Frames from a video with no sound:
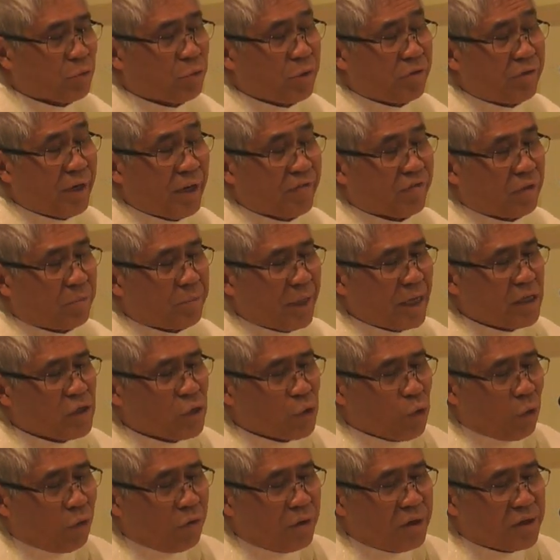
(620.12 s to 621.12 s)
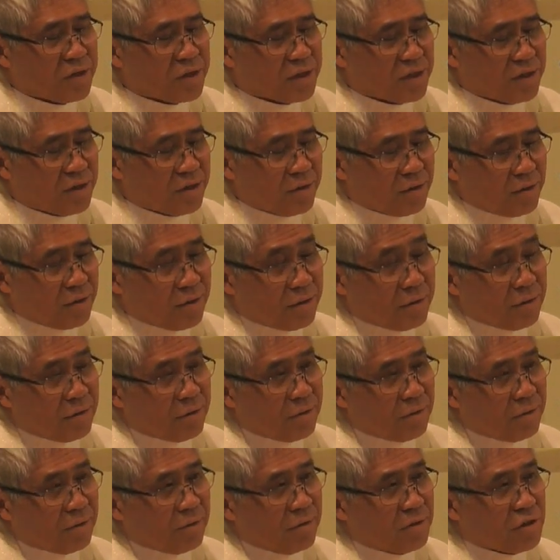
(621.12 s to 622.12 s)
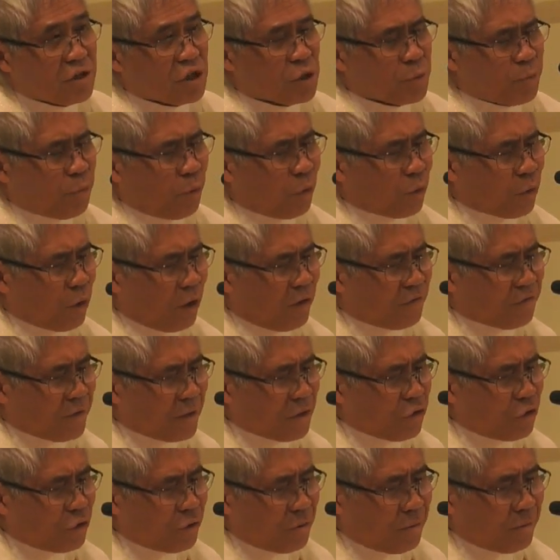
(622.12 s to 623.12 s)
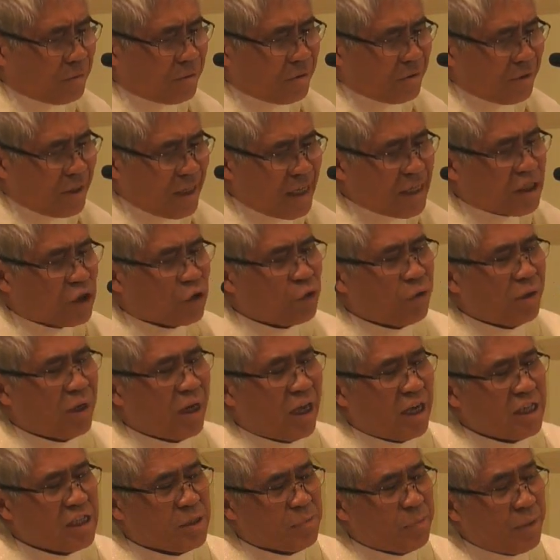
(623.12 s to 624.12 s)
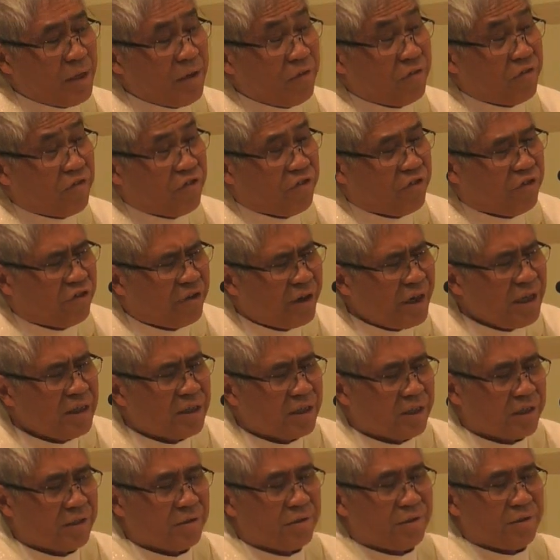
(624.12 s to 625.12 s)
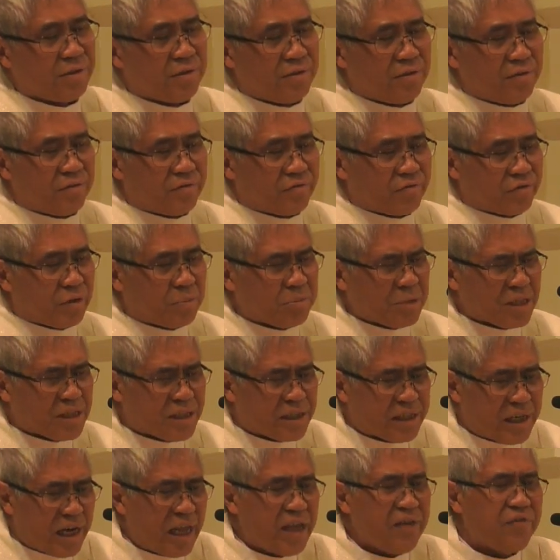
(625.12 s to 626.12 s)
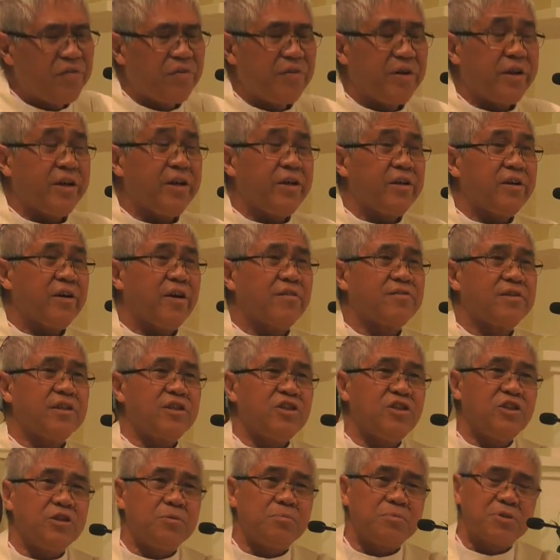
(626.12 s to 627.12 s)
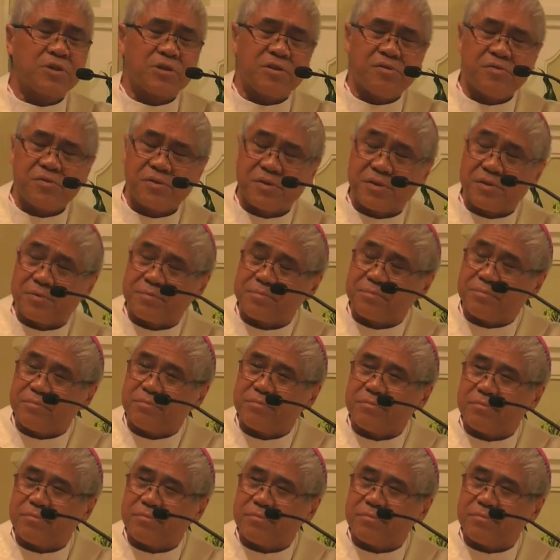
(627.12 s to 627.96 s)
which we read from Exodus spoke of the Israelites being freed from the slavery of the Egyptians.